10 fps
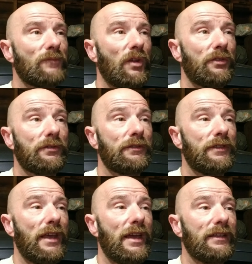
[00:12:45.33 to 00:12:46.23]
other
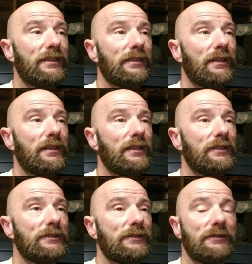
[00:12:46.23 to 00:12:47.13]
than that, uh,
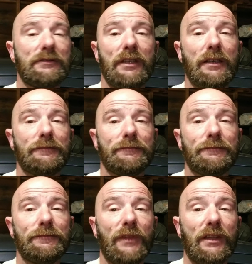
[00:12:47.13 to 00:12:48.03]
yeah,
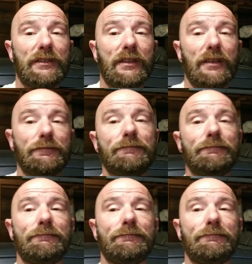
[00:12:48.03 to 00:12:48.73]
thanks again.